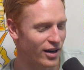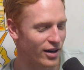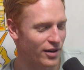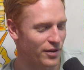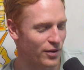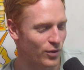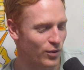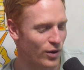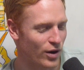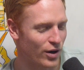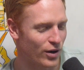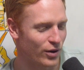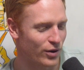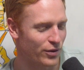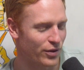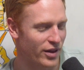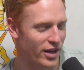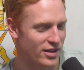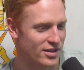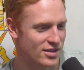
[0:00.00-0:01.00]
on the
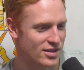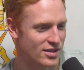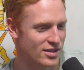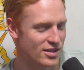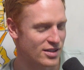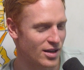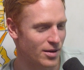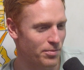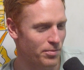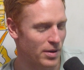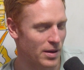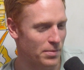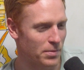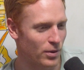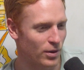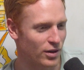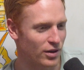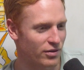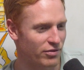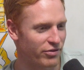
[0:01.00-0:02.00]
road that some
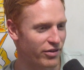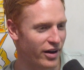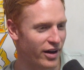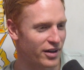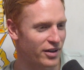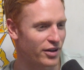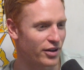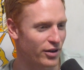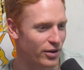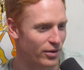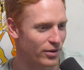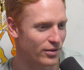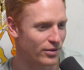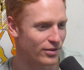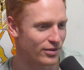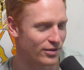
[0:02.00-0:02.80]
people could find you?